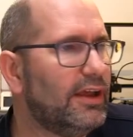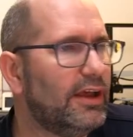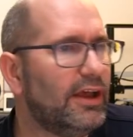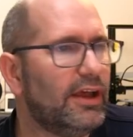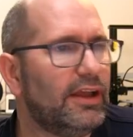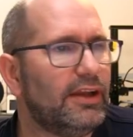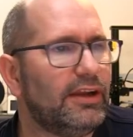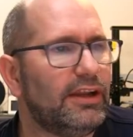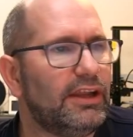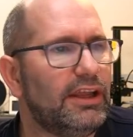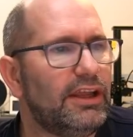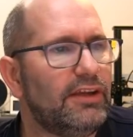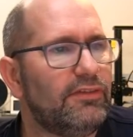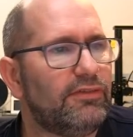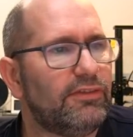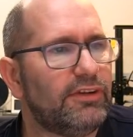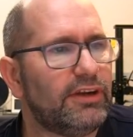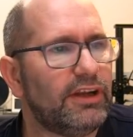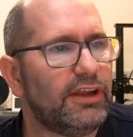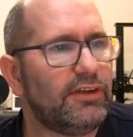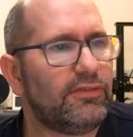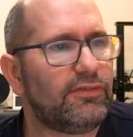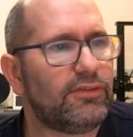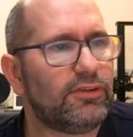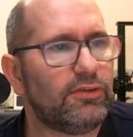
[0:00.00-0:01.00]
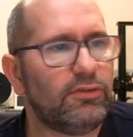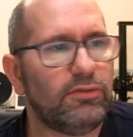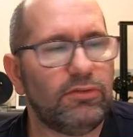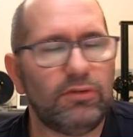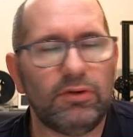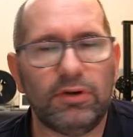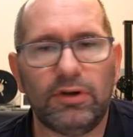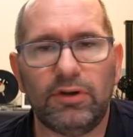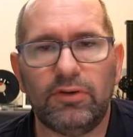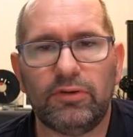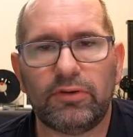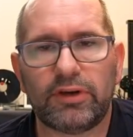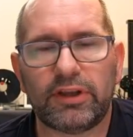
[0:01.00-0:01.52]
And even if you
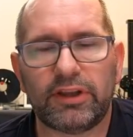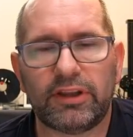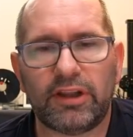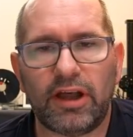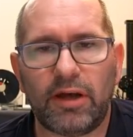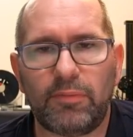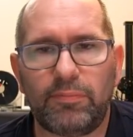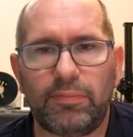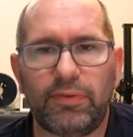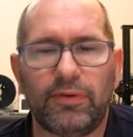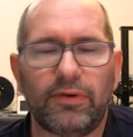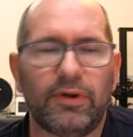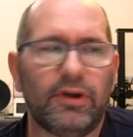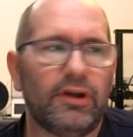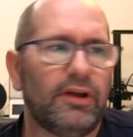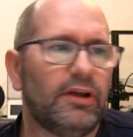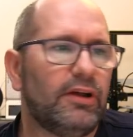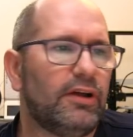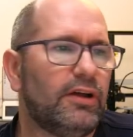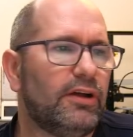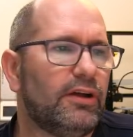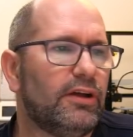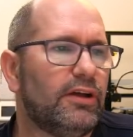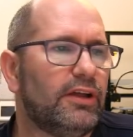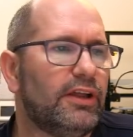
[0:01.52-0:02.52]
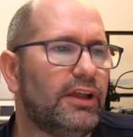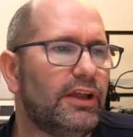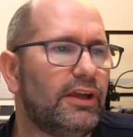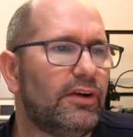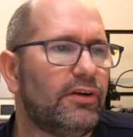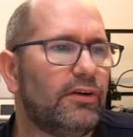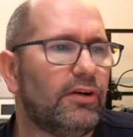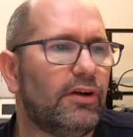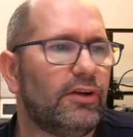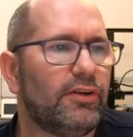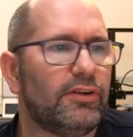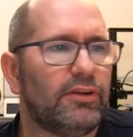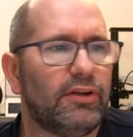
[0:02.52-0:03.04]
look it up uh,
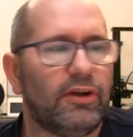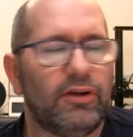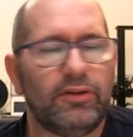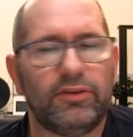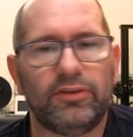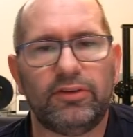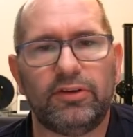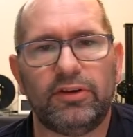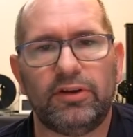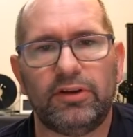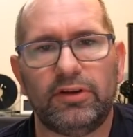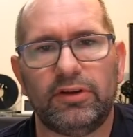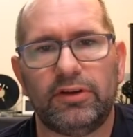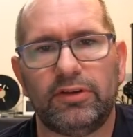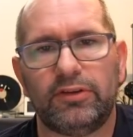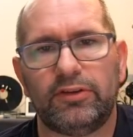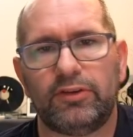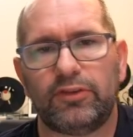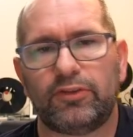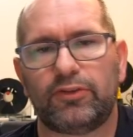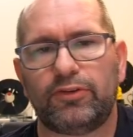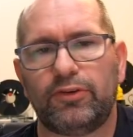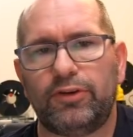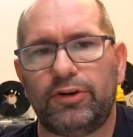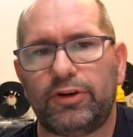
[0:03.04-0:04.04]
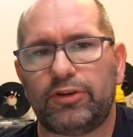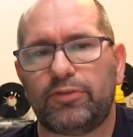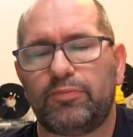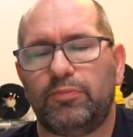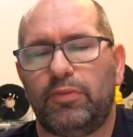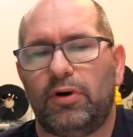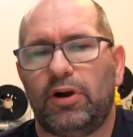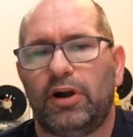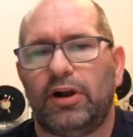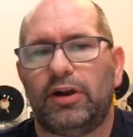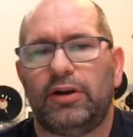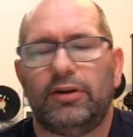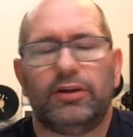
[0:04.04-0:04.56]
here on, on the, the search
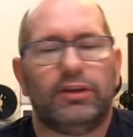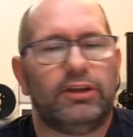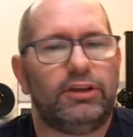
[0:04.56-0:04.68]
bar,